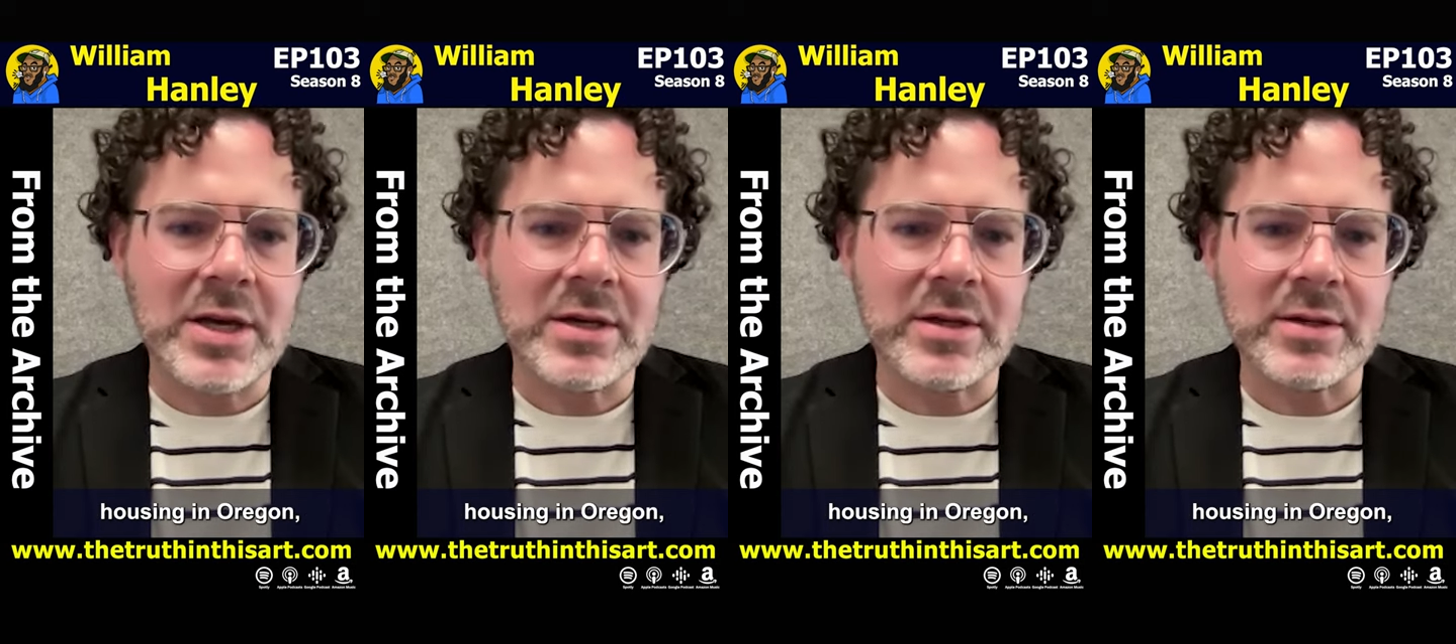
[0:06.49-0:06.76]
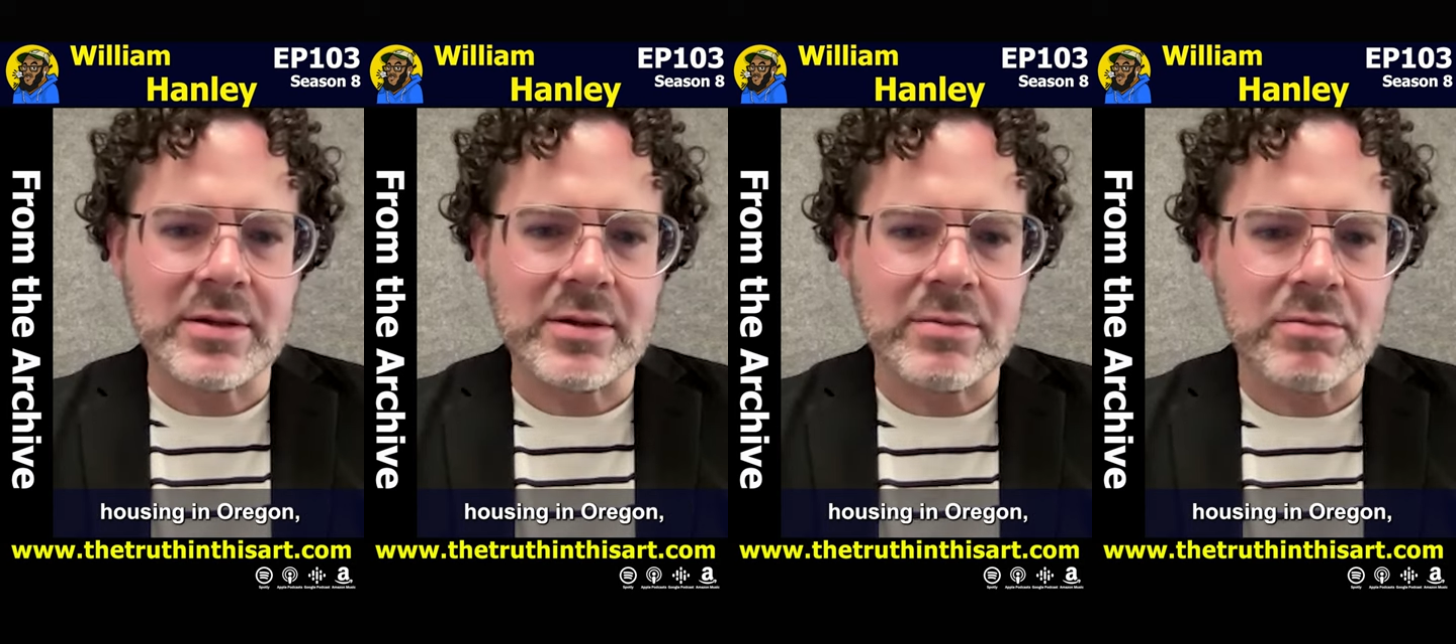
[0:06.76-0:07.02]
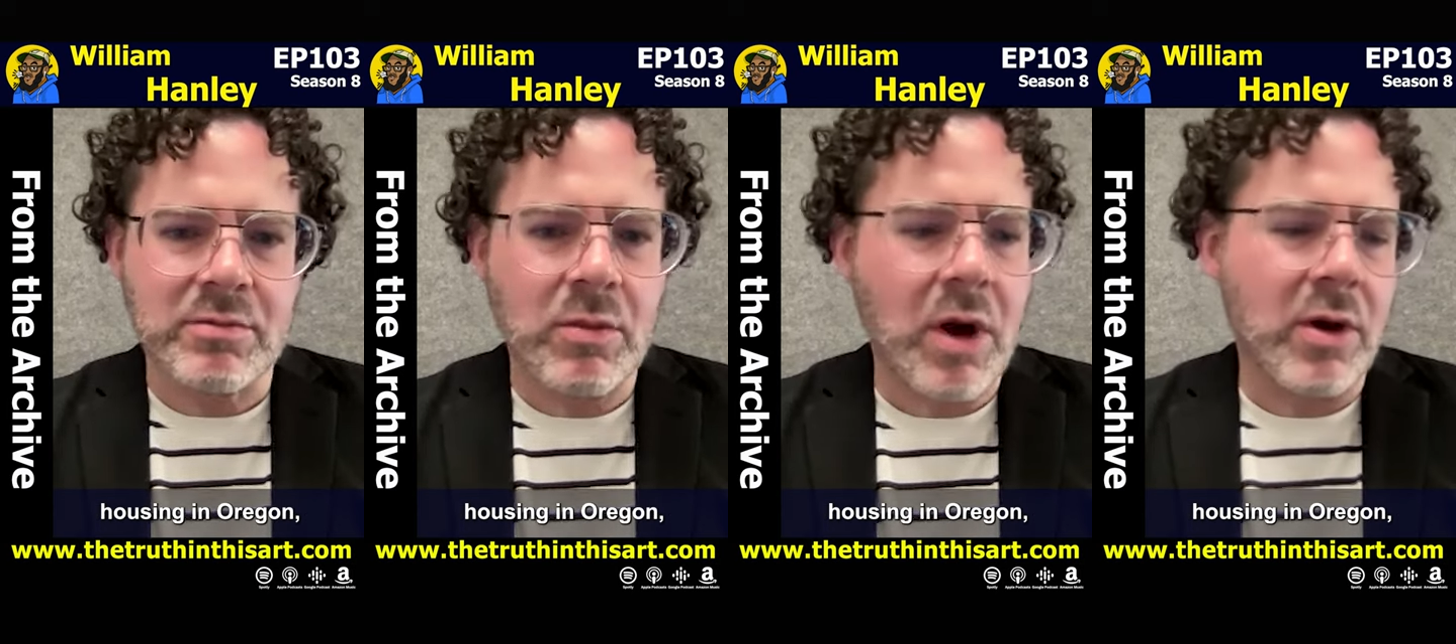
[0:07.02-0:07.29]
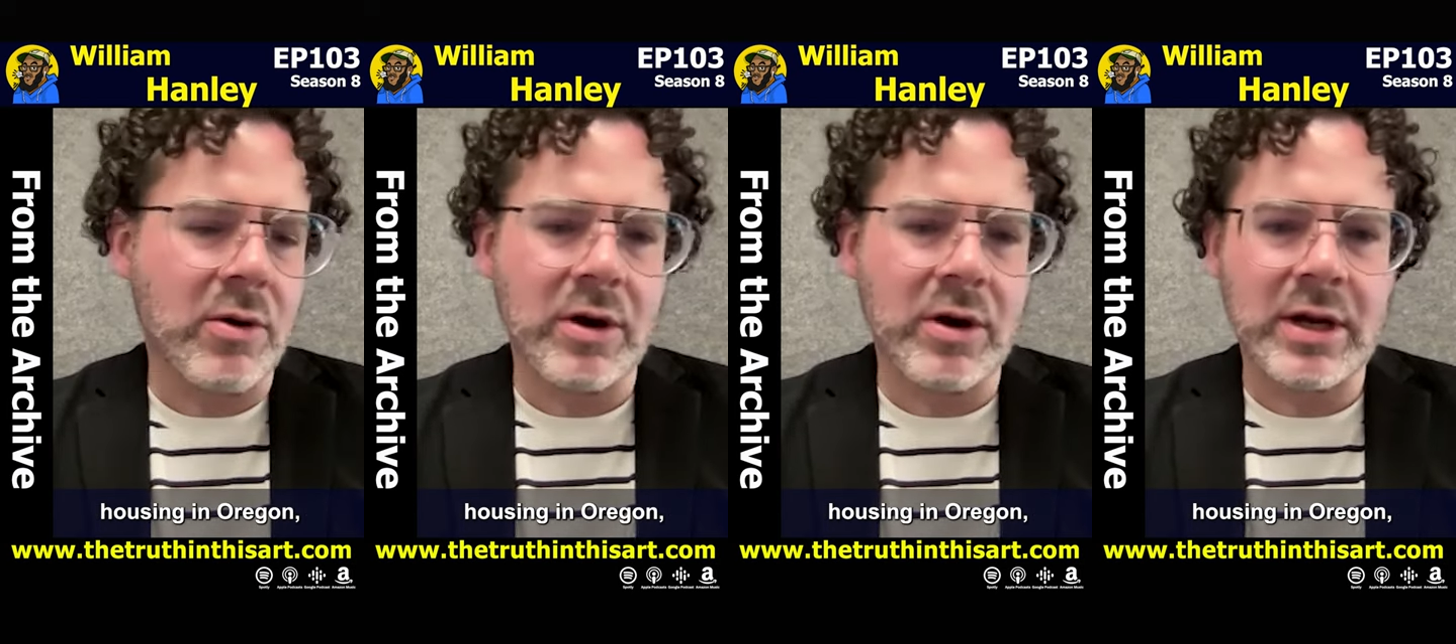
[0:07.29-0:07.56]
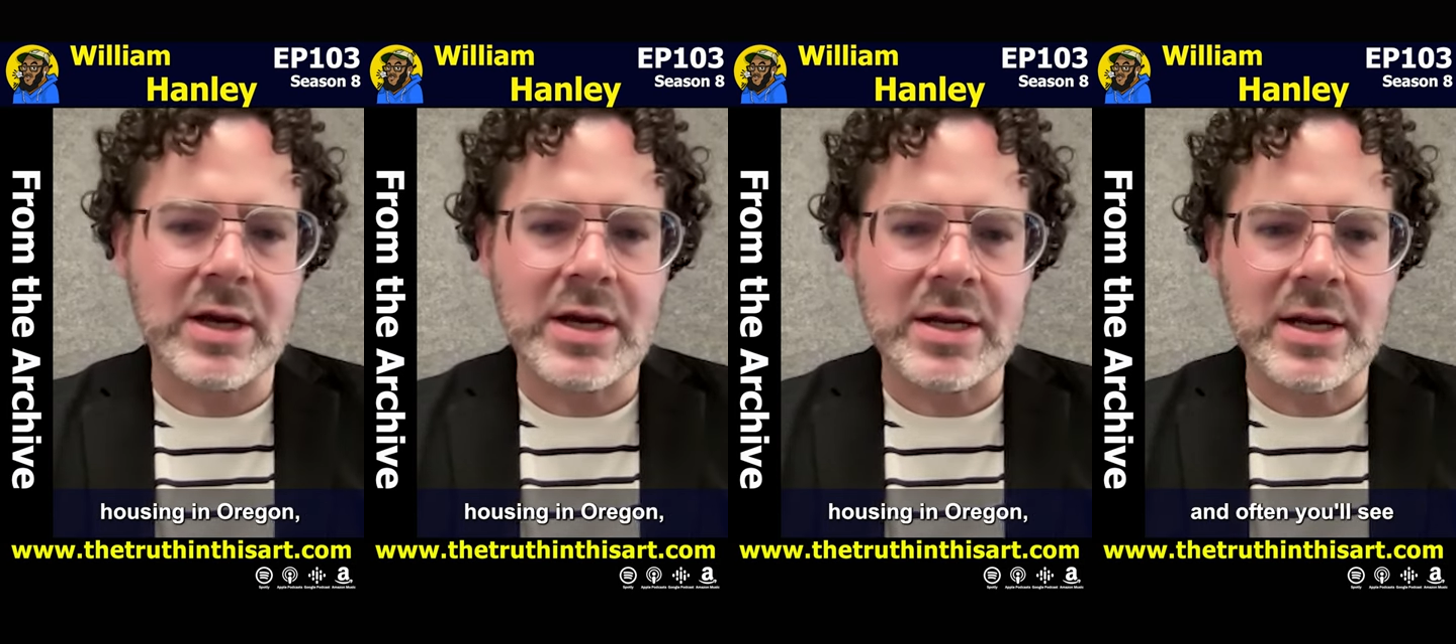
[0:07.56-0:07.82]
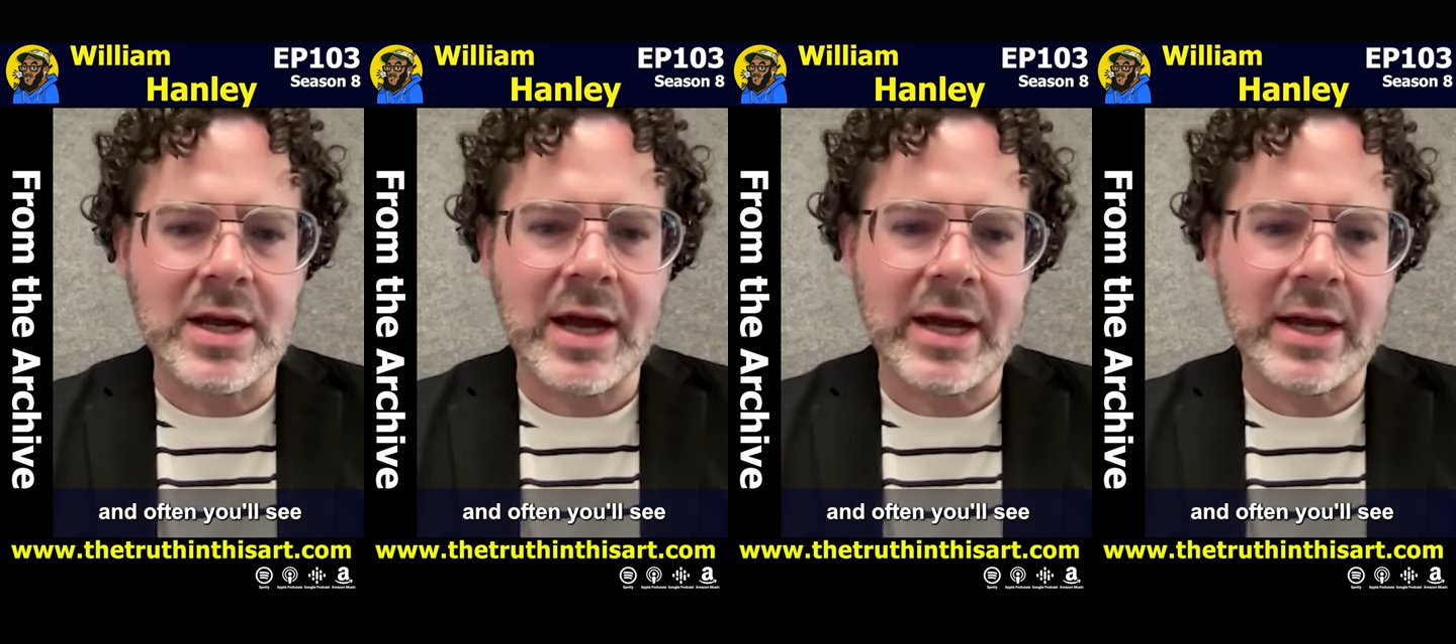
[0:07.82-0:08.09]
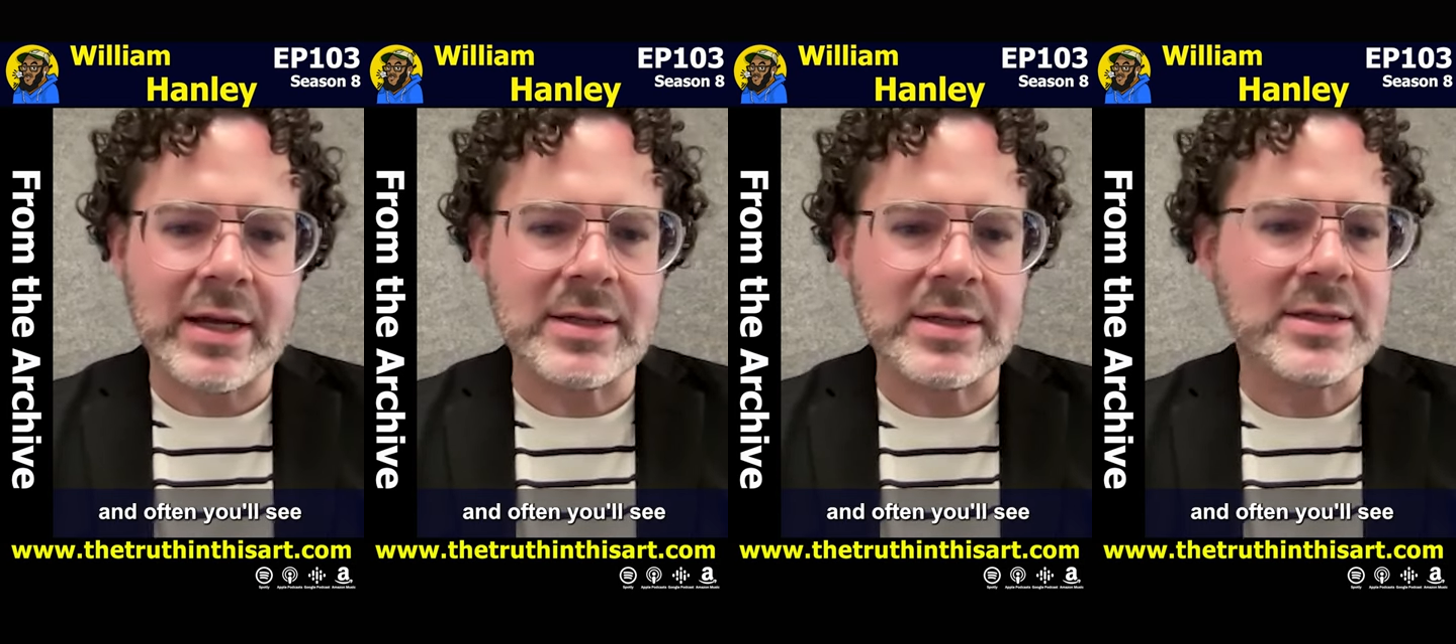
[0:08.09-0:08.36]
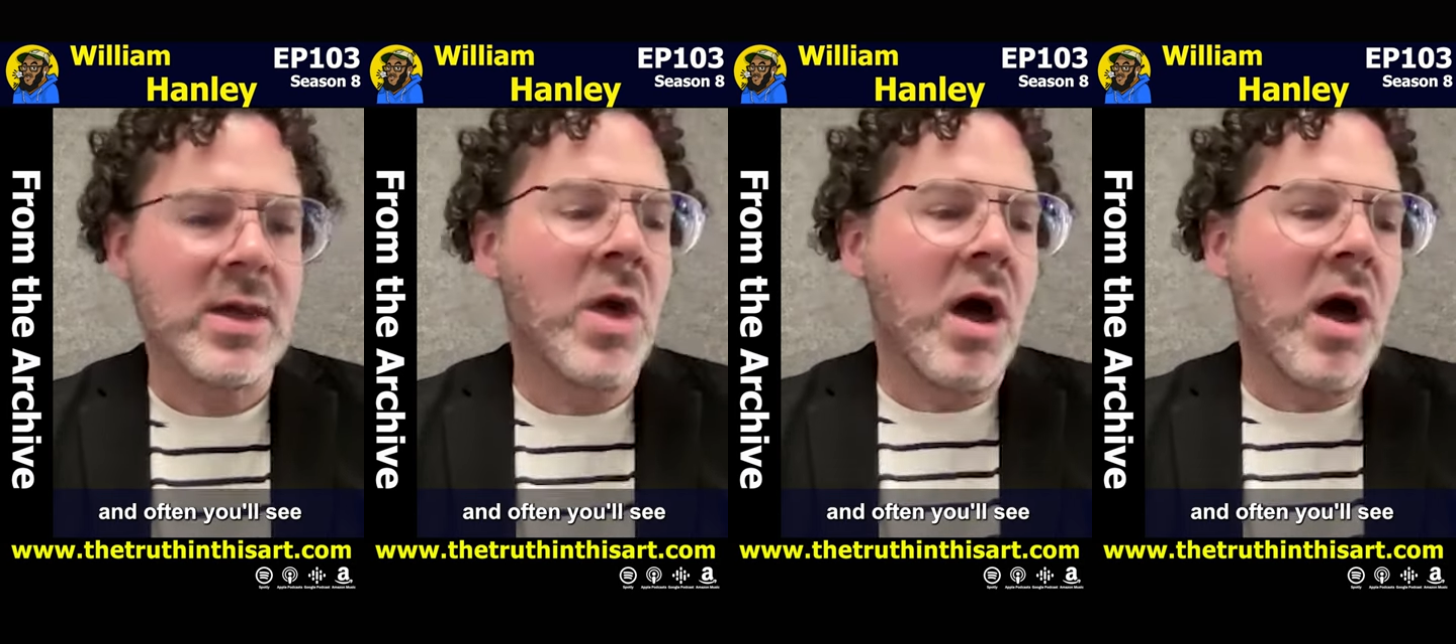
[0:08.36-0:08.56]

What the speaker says: in Oregon. And